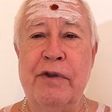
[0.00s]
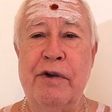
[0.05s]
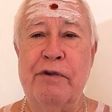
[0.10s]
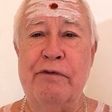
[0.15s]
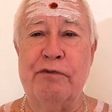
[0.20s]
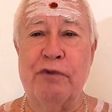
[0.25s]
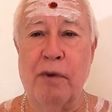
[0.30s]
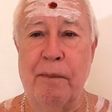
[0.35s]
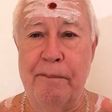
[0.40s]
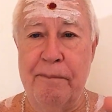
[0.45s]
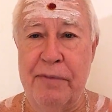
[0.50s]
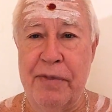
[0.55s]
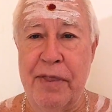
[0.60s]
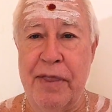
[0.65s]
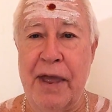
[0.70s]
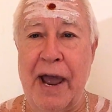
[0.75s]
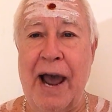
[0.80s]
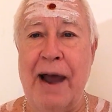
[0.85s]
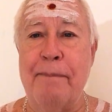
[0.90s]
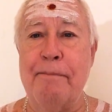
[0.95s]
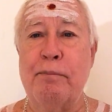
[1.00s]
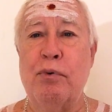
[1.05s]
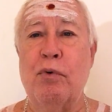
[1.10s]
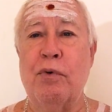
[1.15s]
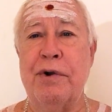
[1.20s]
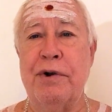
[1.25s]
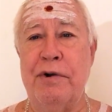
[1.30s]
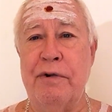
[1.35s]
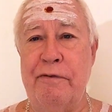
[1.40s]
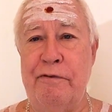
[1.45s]
from that
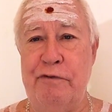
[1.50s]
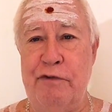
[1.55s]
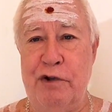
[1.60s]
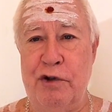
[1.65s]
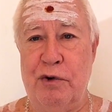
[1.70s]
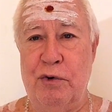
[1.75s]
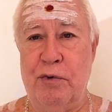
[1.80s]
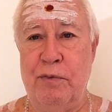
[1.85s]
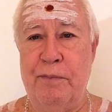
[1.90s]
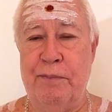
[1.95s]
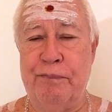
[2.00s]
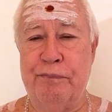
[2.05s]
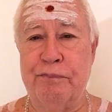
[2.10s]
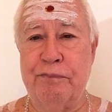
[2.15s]
point of view,